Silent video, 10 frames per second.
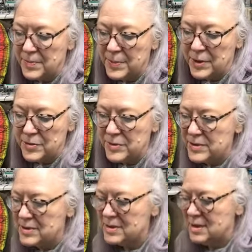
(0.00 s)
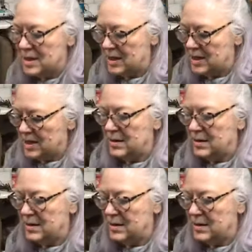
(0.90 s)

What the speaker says: Yeah, I've got the Baldwins.